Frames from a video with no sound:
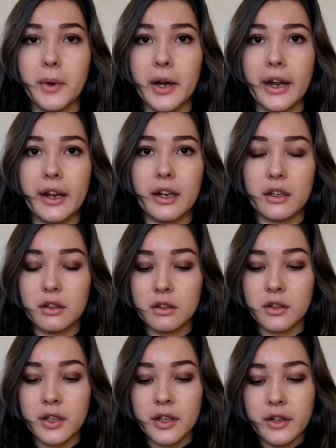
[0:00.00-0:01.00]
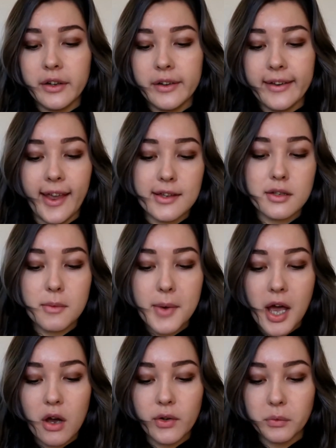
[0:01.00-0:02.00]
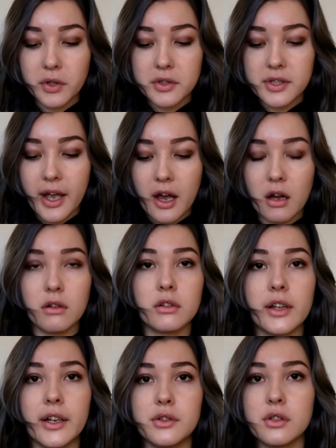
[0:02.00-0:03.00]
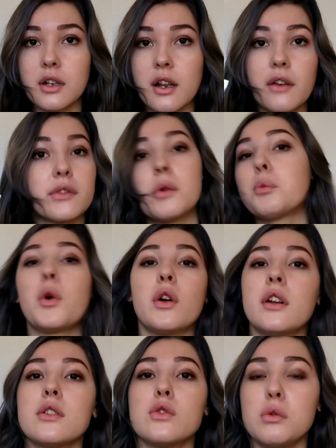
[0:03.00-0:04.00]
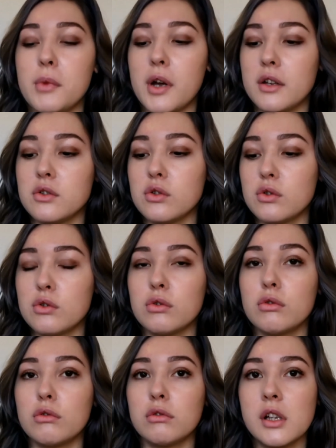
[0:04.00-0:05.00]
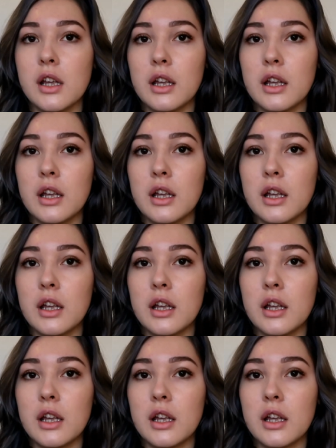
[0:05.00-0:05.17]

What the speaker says: And yeah, somehow it works out. I just love the product too much to